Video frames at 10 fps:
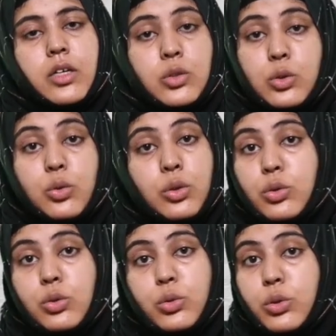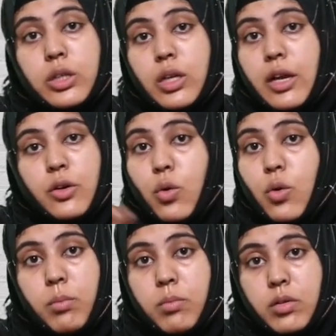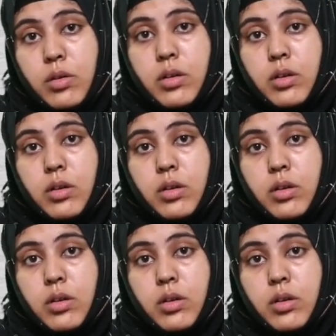Do you do it at home?